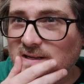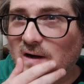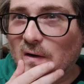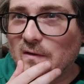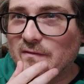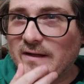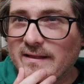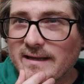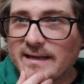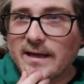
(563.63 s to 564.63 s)
like all of
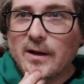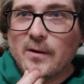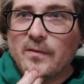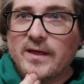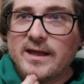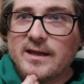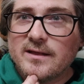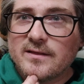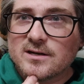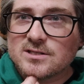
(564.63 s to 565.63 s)
that. Like
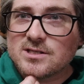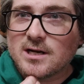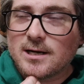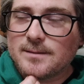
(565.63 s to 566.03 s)
there's